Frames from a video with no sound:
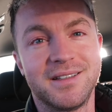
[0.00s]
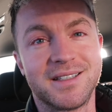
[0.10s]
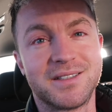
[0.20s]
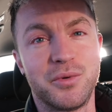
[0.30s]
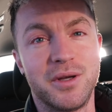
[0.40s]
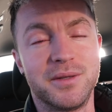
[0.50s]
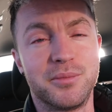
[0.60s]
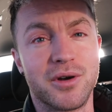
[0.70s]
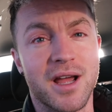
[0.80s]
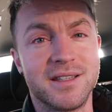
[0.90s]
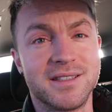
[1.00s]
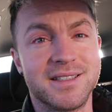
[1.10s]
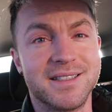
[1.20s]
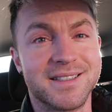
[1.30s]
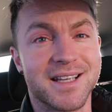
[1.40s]
That's the way the brands
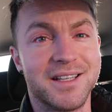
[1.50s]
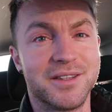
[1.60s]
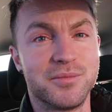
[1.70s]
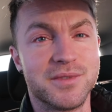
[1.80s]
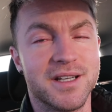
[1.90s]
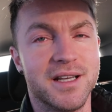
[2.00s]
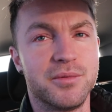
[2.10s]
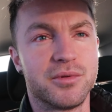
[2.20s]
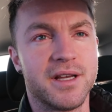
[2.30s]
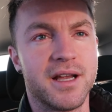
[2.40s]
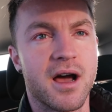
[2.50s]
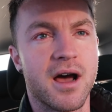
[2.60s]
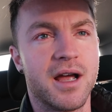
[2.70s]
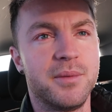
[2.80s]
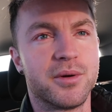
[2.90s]
designed them, deliberately
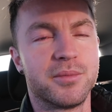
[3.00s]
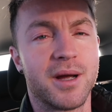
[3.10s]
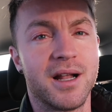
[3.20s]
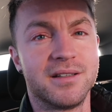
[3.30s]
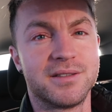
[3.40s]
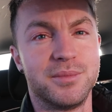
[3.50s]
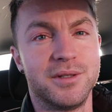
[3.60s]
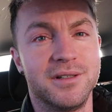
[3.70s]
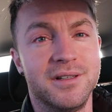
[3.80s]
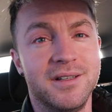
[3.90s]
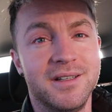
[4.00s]
hyper palatable,